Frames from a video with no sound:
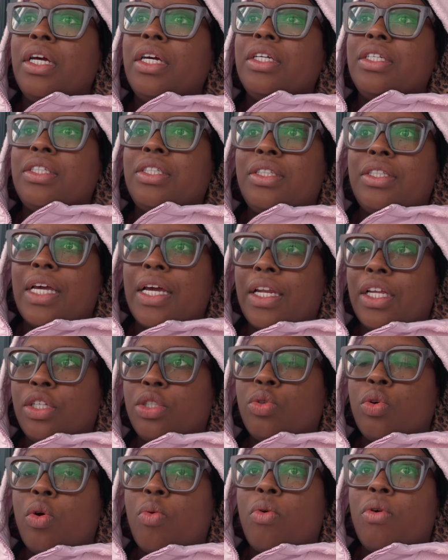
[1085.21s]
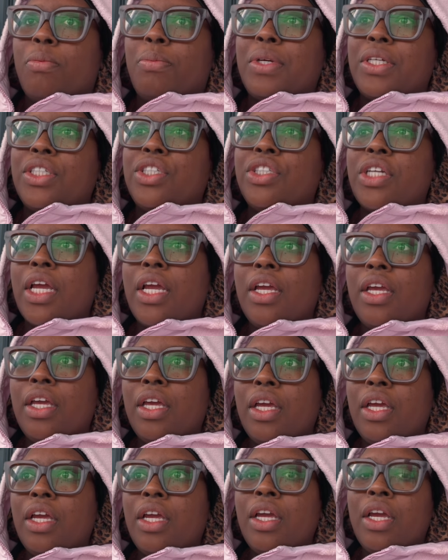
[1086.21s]
steady so it won't be
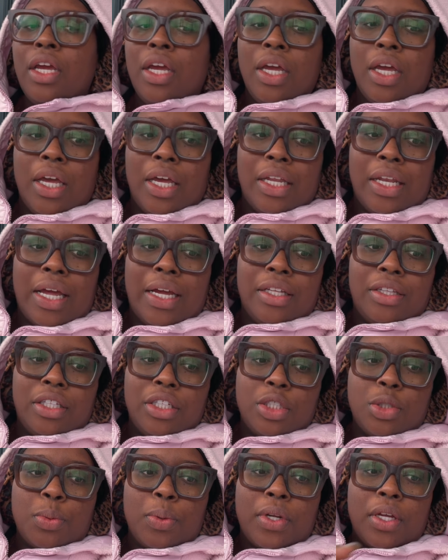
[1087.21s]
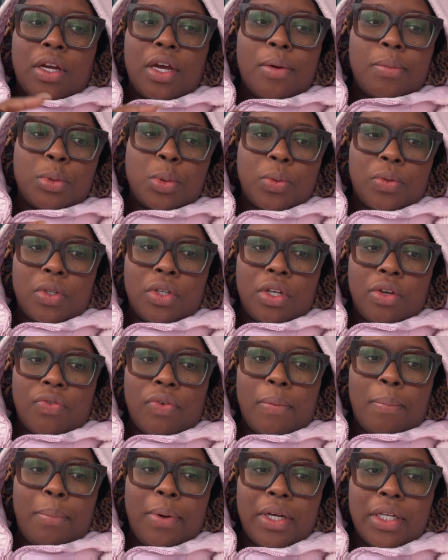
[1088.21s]
shaky and like this one it comes with the
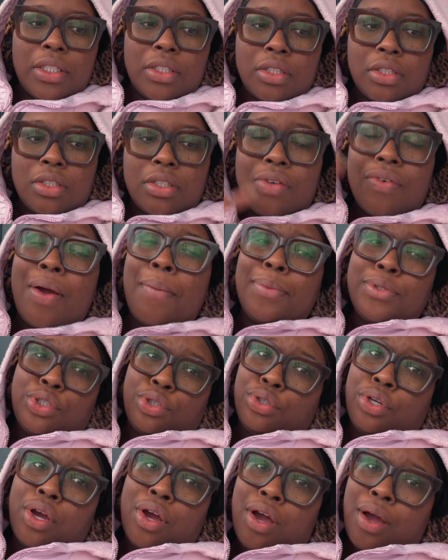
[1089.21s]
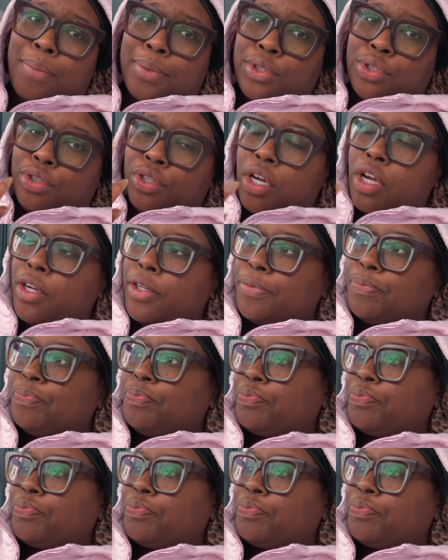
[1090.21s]
different buttons and stuff i'm gonna show y'all i'm gonna show y'all